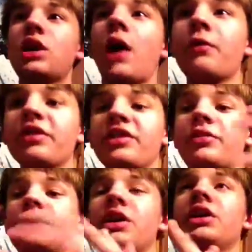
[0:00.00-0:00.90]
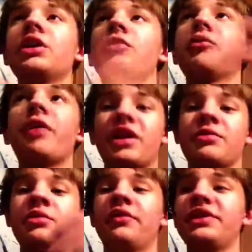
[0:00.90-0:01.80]
really don't want to wear the
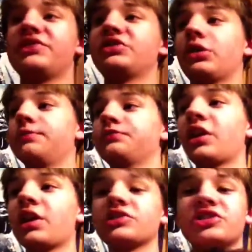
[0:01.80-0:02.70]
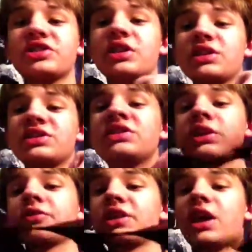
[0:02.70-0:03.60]
movies, so I think I'll just
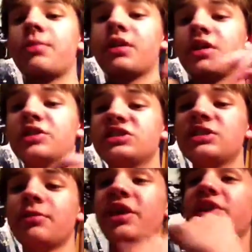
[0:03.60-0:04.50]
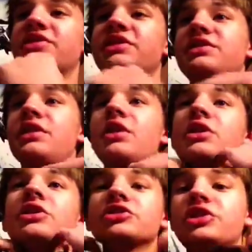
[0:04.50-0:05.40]
stick with the cape here to symbolize this.
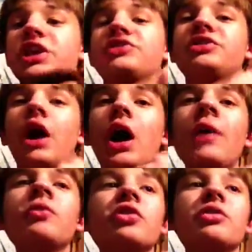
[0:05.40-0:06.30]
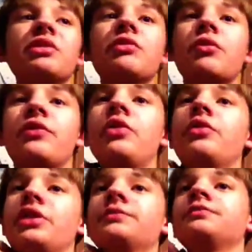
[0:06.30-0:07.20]
So yes, I'm going to be
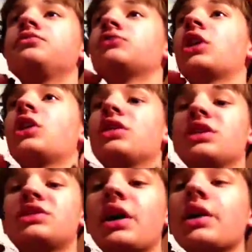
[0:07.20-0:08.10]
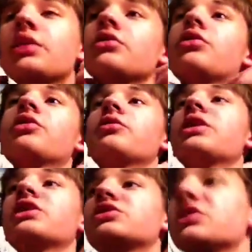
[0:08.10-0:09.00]
reviewing the entire Lord of the
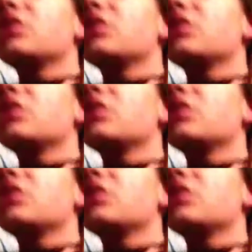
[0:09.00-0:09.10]
Rings